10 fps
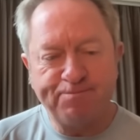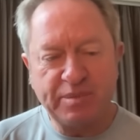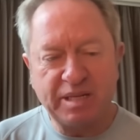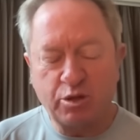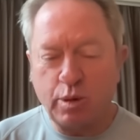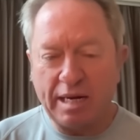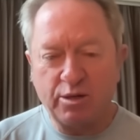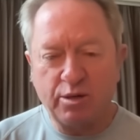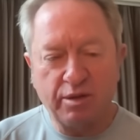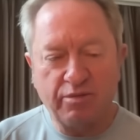It's quite a
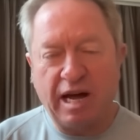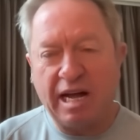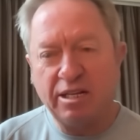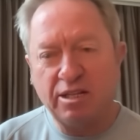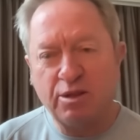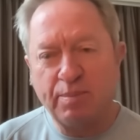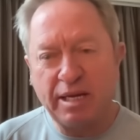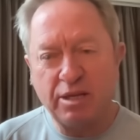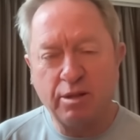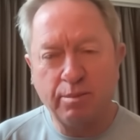confined
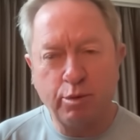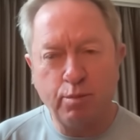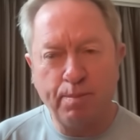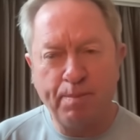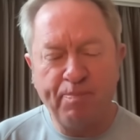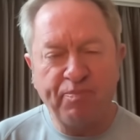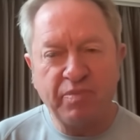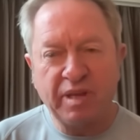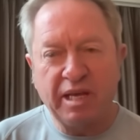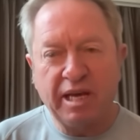space, the boom.
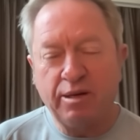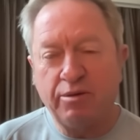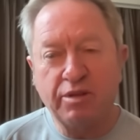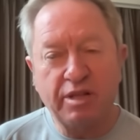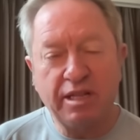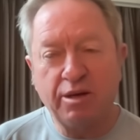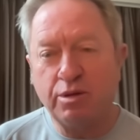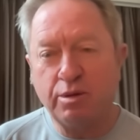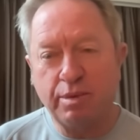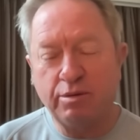And obviously there
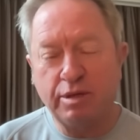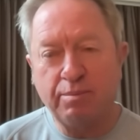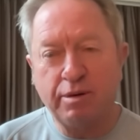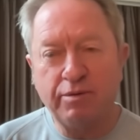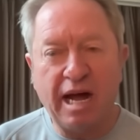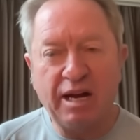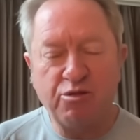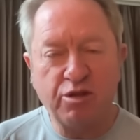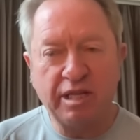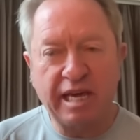was a buildup of
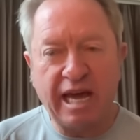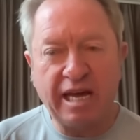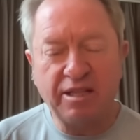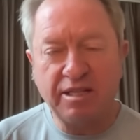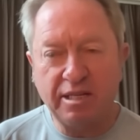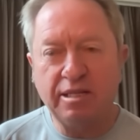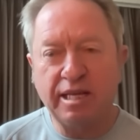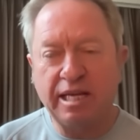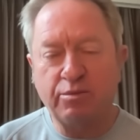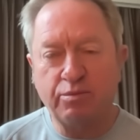hydrogen gas, and then
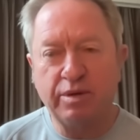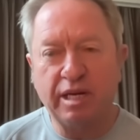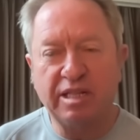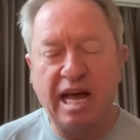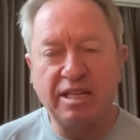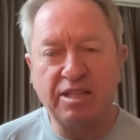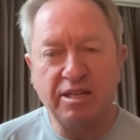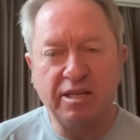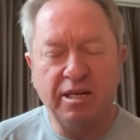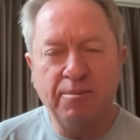that
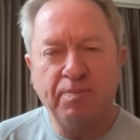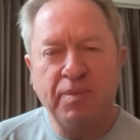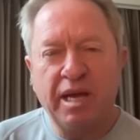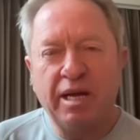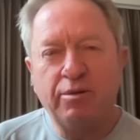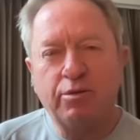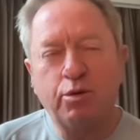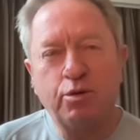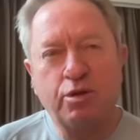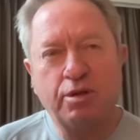ignited. And of
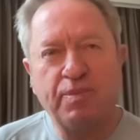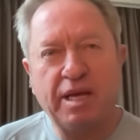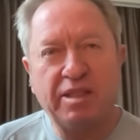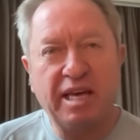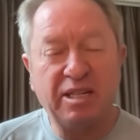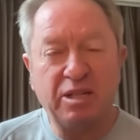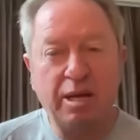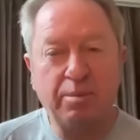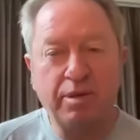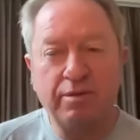course, at that
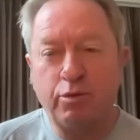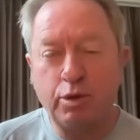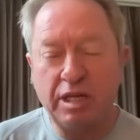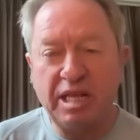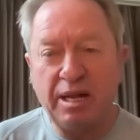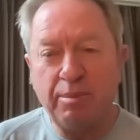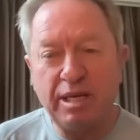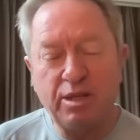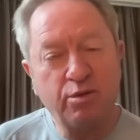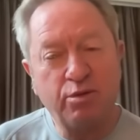depth at 49
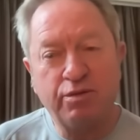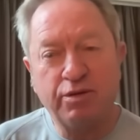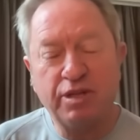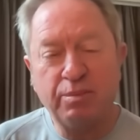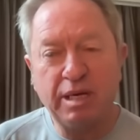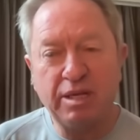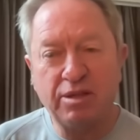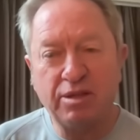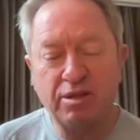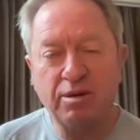meters or 50
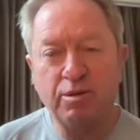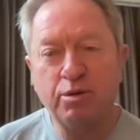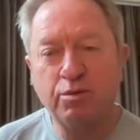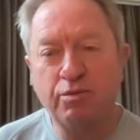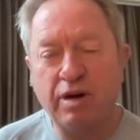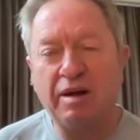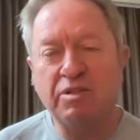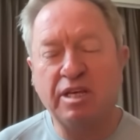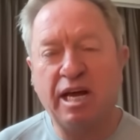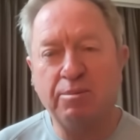meters, you're
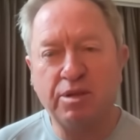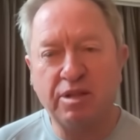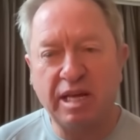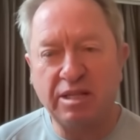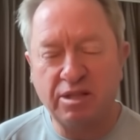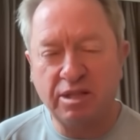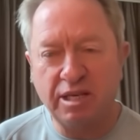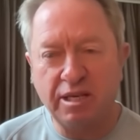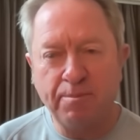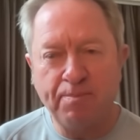5 times the
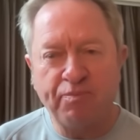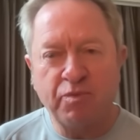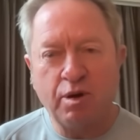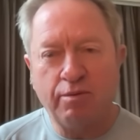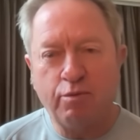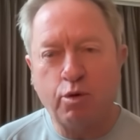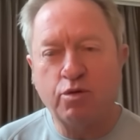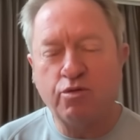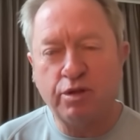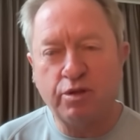density of
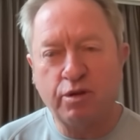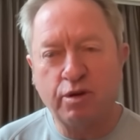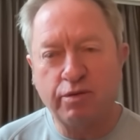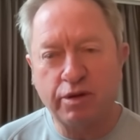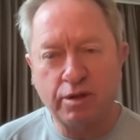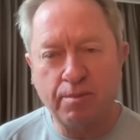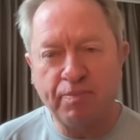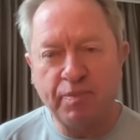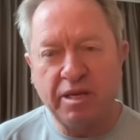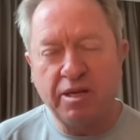water on the surface.
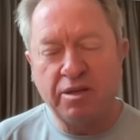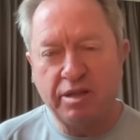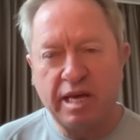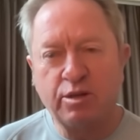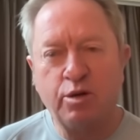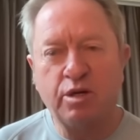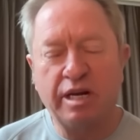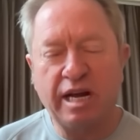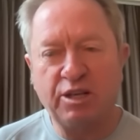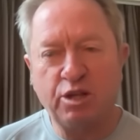So that
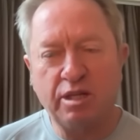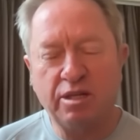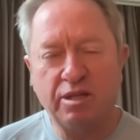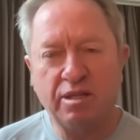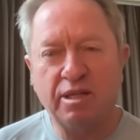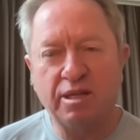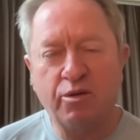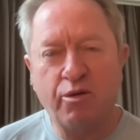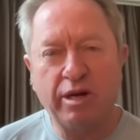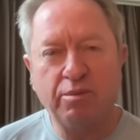concussion is
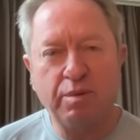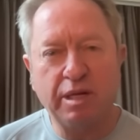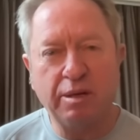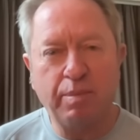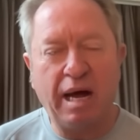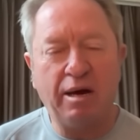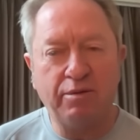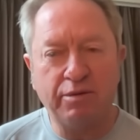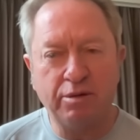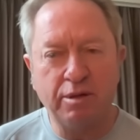incredibly
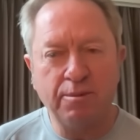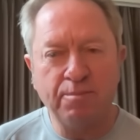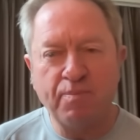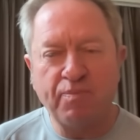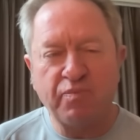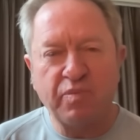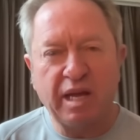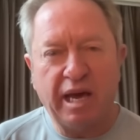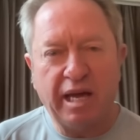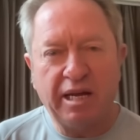powerful.
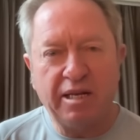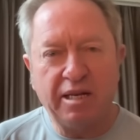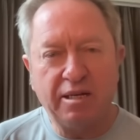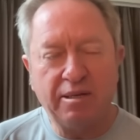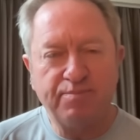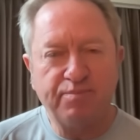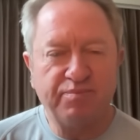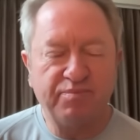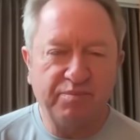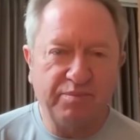And
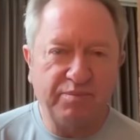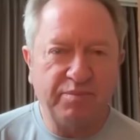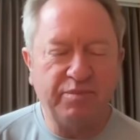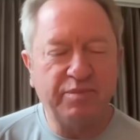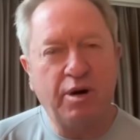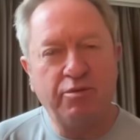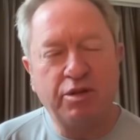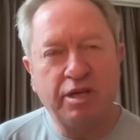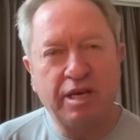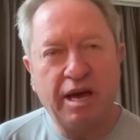
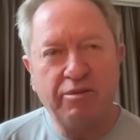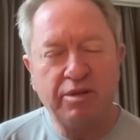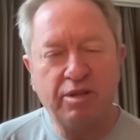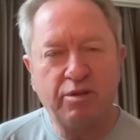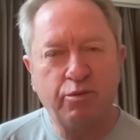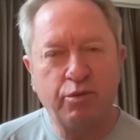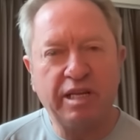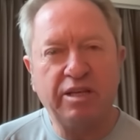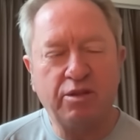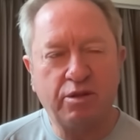obviously they haven't
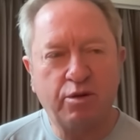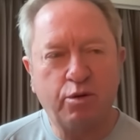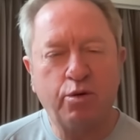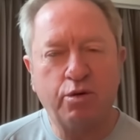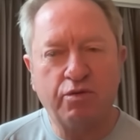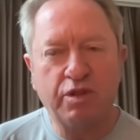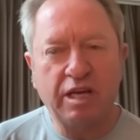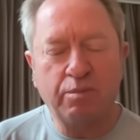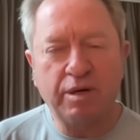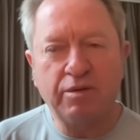released the cause of
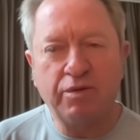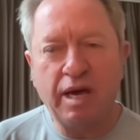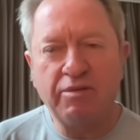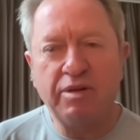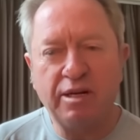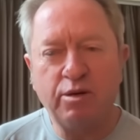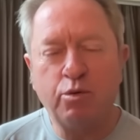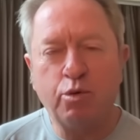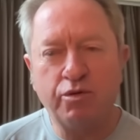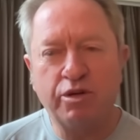death, but if you have an
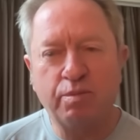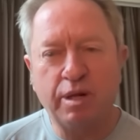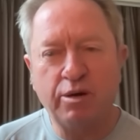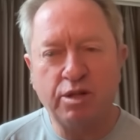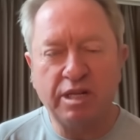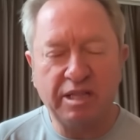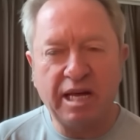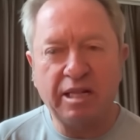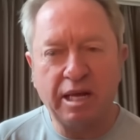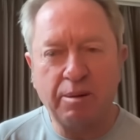underwater explosion at
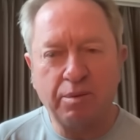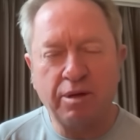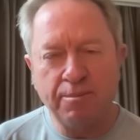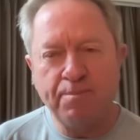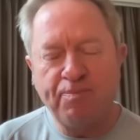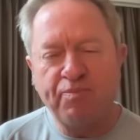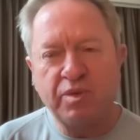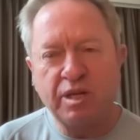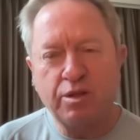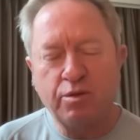that depth,
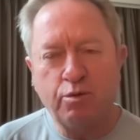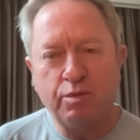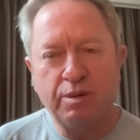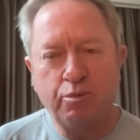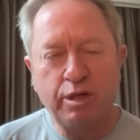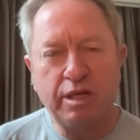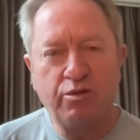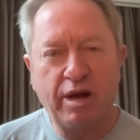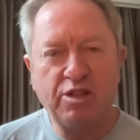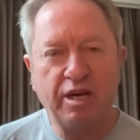it's normally pretty
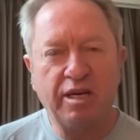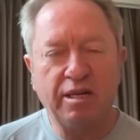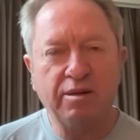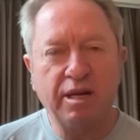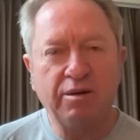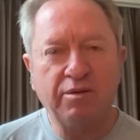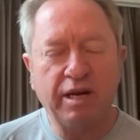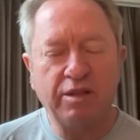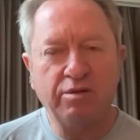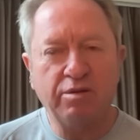tragic and fatal.